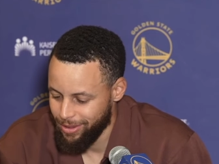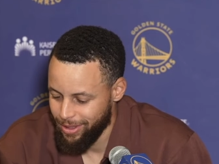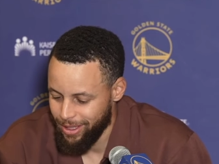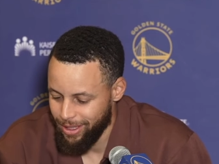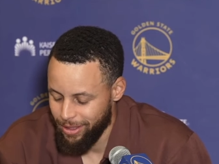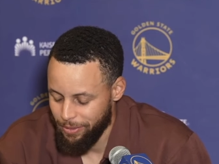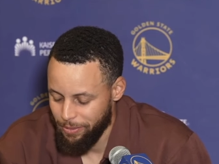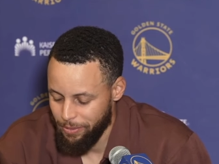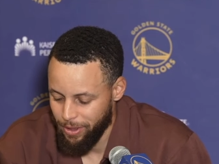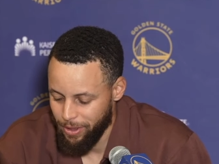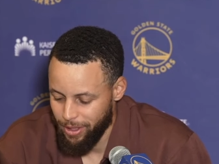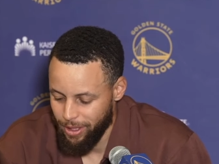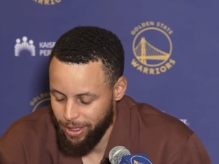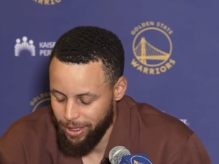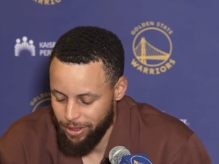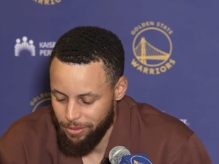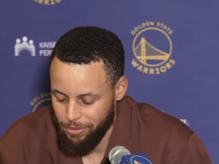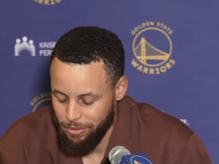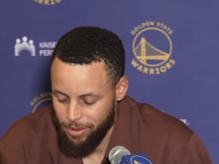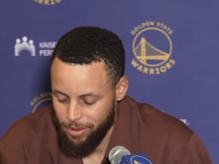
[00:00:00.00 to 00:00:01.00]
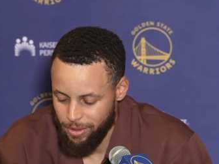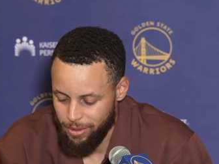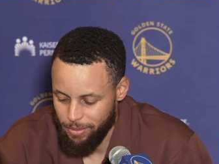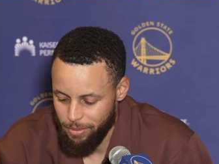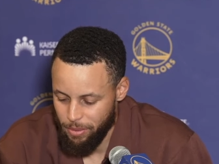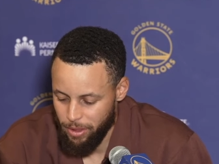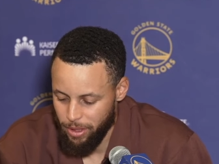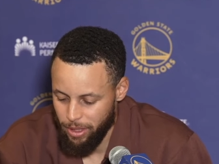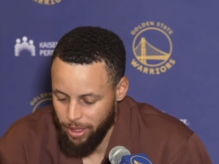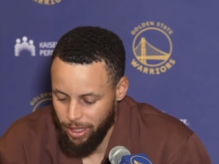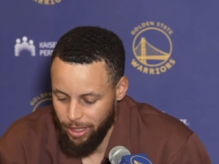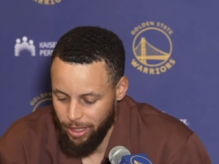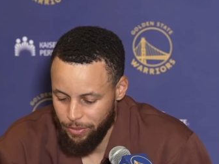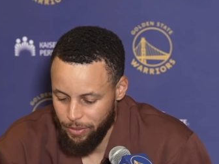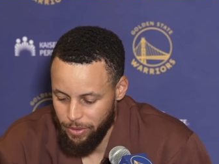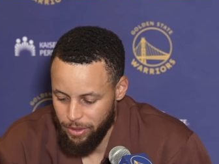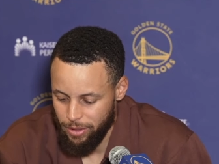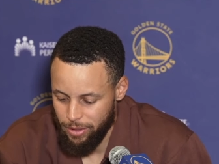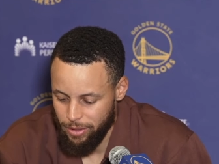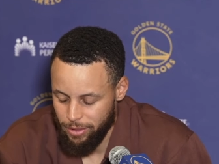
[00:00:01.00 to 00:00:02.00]
that I felt like was pretty
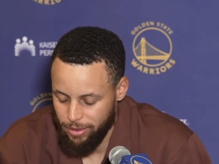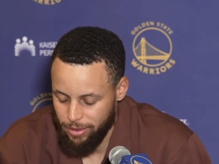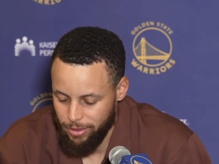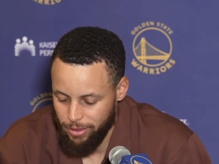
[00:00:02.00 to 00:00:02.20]
obvious.